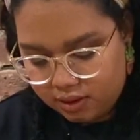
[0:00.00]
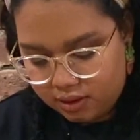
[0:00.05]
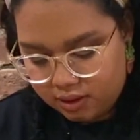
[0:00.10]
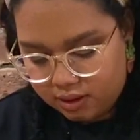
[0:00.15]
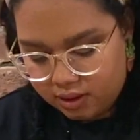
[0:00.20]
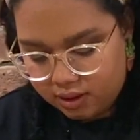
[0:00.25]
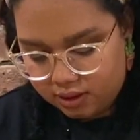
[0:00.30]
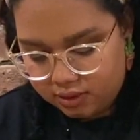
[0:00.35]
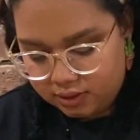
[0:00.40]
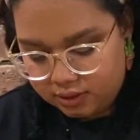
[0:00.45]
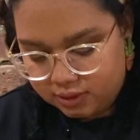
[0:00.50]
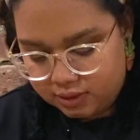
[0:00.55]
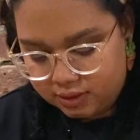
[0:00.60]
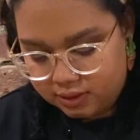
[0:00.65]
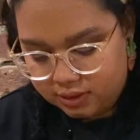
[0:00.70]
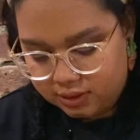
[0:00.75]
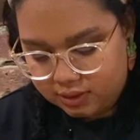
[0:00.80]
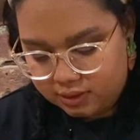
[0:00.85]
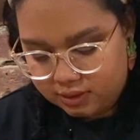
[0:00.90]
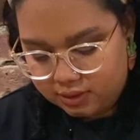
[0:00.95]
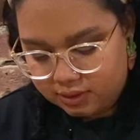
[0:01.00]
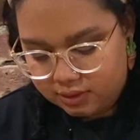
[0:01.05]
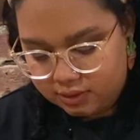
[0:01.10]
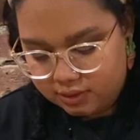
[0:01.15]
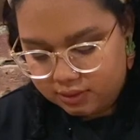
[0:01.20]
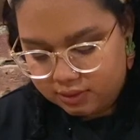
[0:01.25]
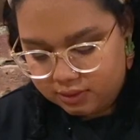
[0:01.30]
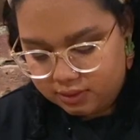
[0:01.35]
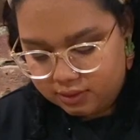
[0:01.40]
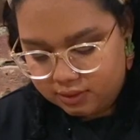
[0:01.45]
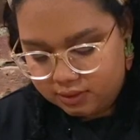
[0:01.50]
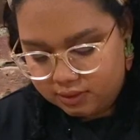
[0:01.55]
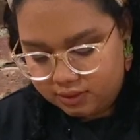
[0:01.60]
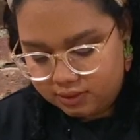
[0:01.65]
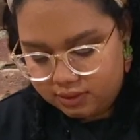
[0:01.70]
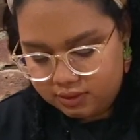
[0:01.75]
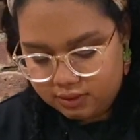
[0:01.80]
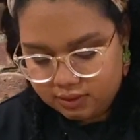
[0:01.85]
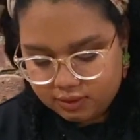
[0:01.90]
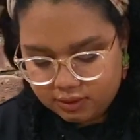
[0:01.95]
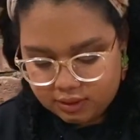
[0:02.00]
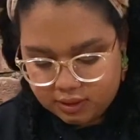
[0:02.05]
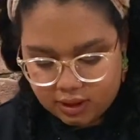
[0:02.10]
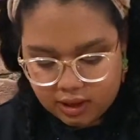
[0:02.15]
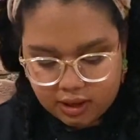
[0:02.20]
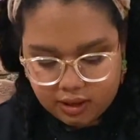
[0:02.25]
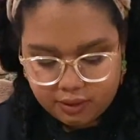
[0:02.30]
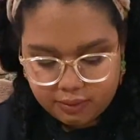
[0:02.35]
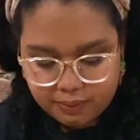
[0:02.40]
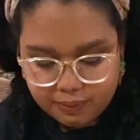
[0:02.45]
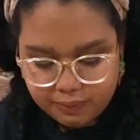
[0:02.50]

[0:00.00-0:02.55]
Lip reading: and just kind of